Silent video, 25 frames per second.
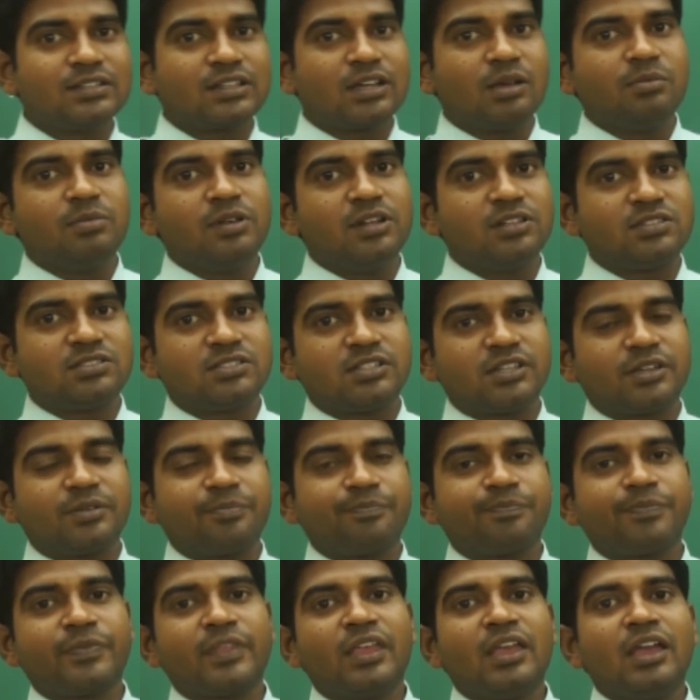the communistic.
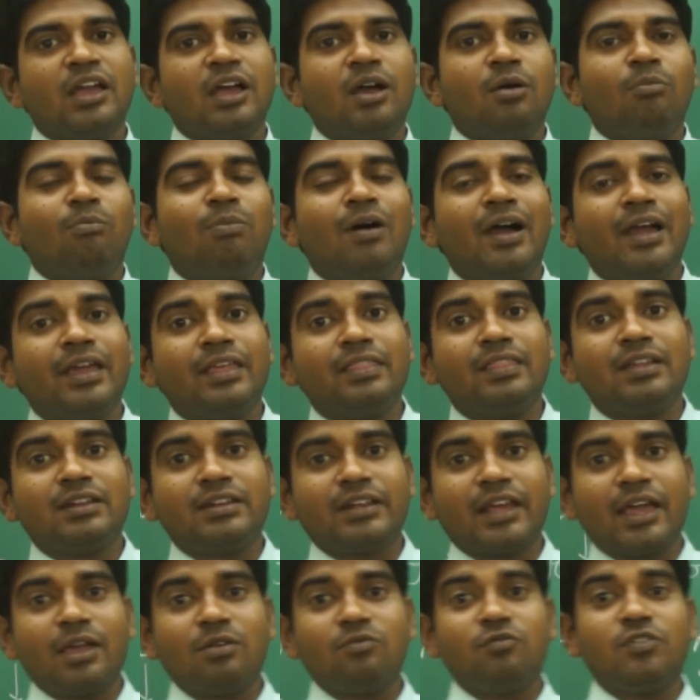By the
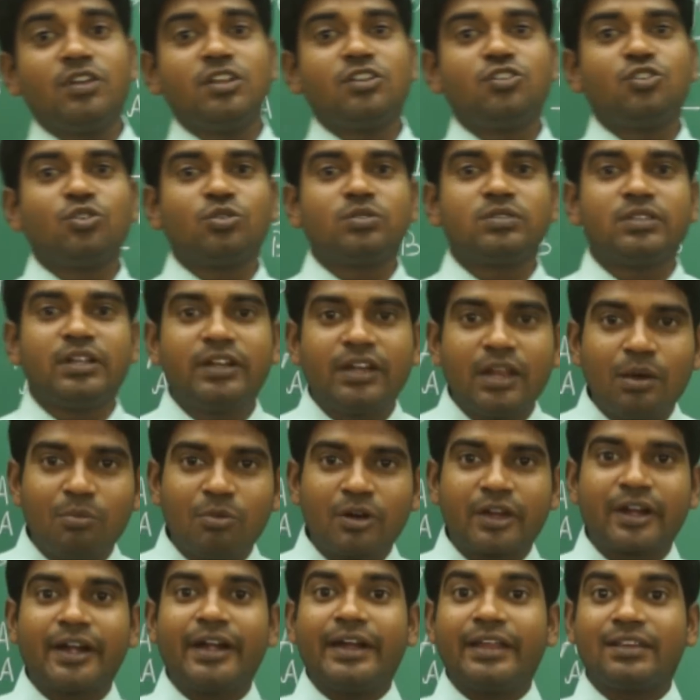time we took the
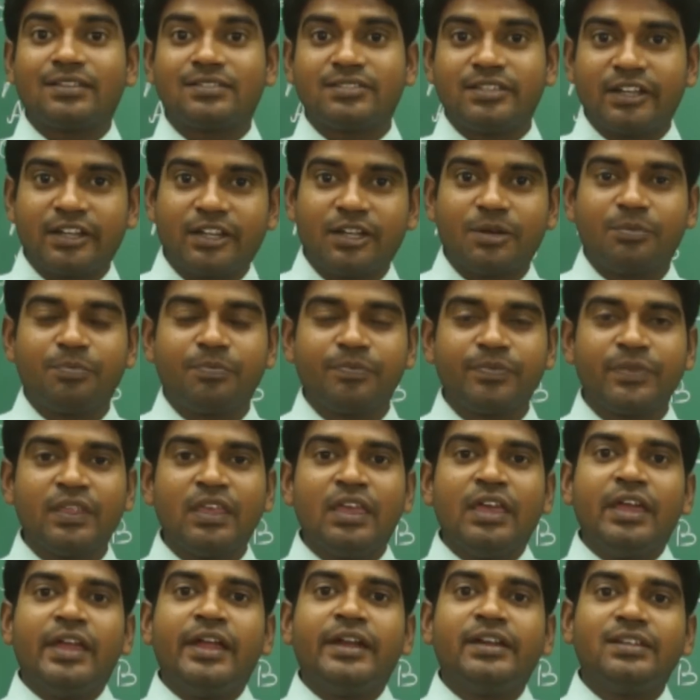democratic setup,
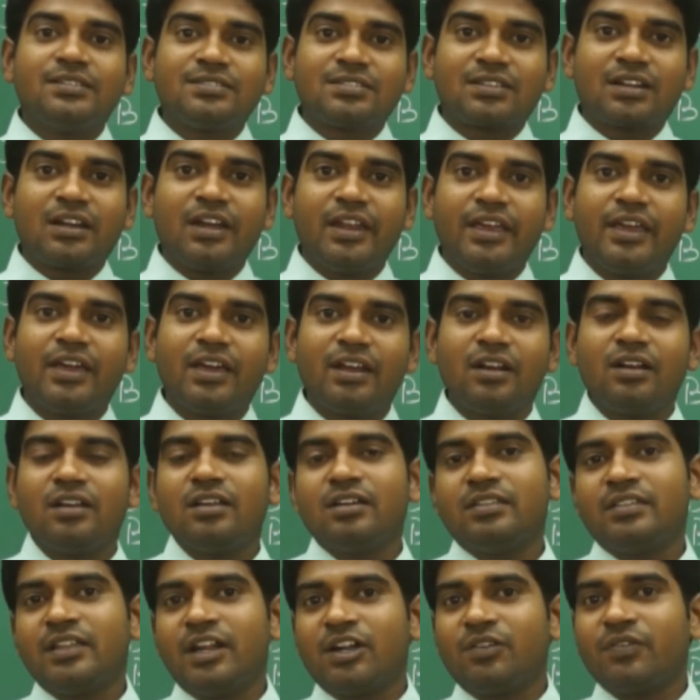it is clear
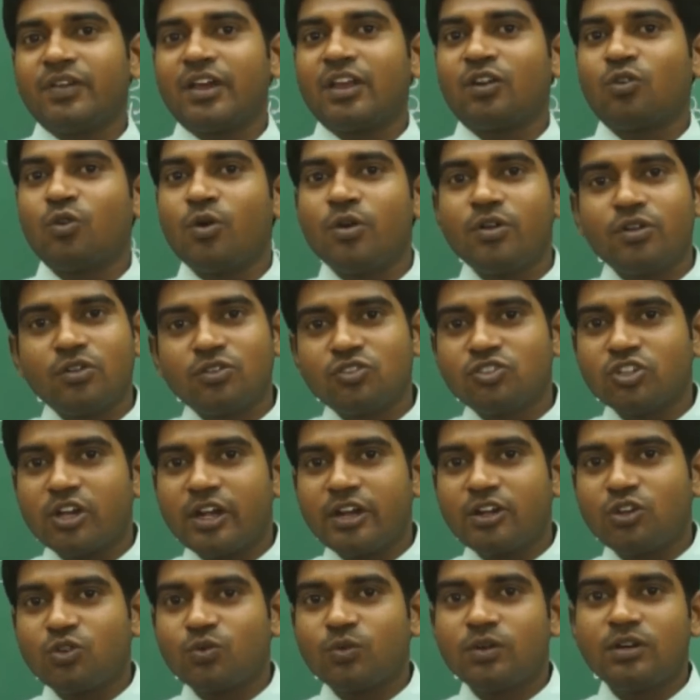that we are going to
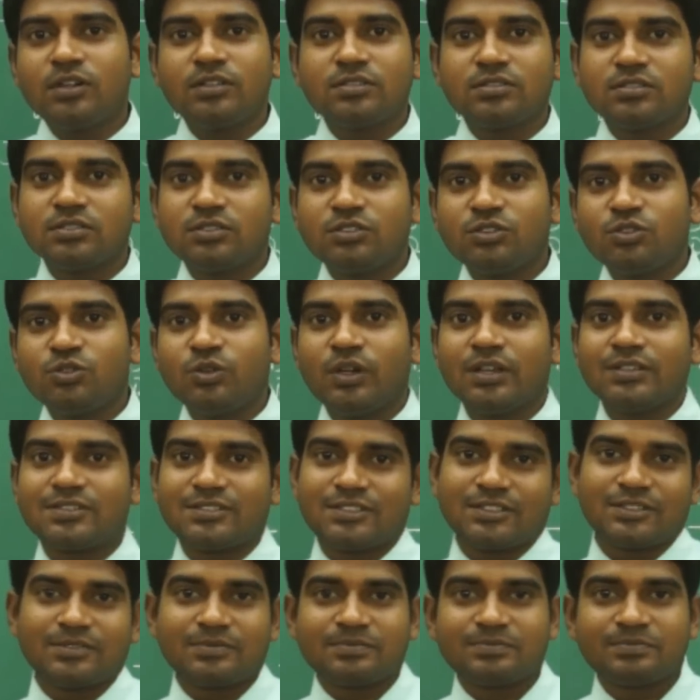join towards
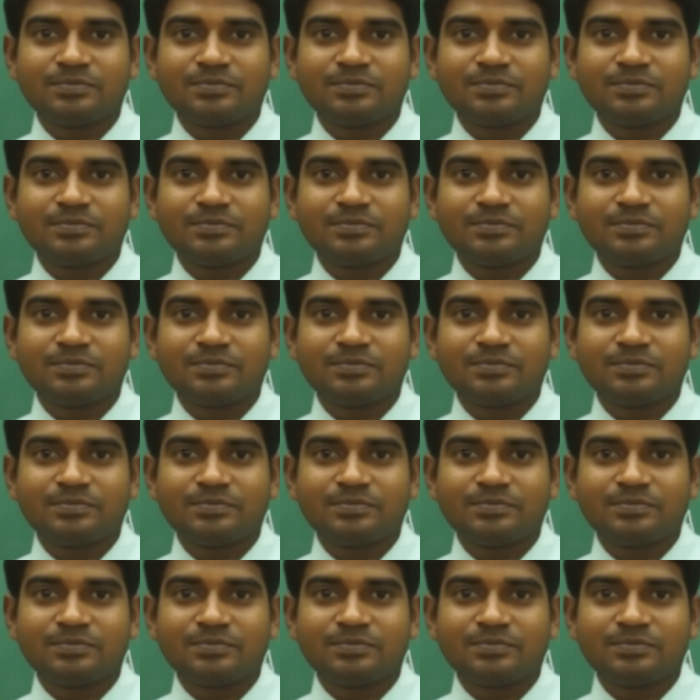US.